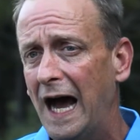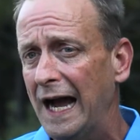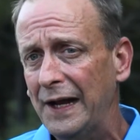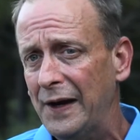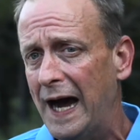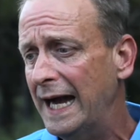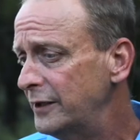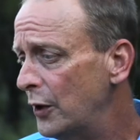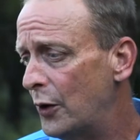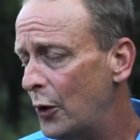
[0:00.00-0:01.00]
You know, I
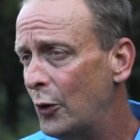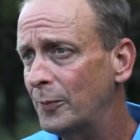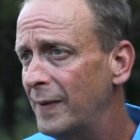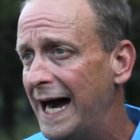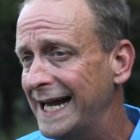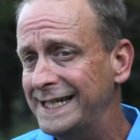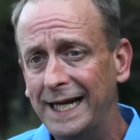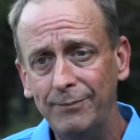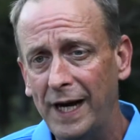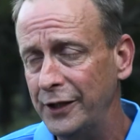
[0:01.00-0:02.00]
go home, I
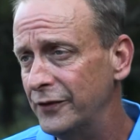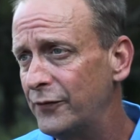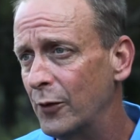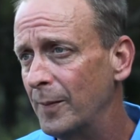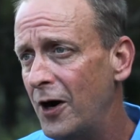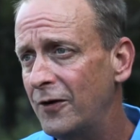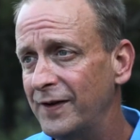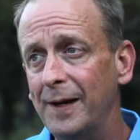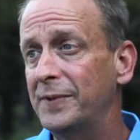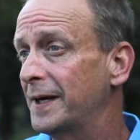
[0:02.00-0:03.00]
take my uniform off,
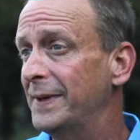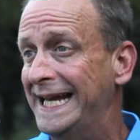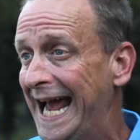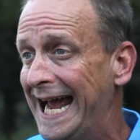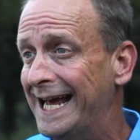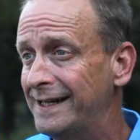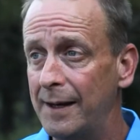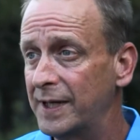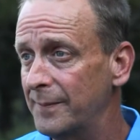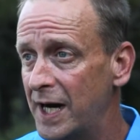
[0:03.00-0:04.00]
and I become a dad,
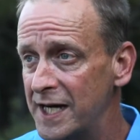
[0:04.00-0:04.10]
I become a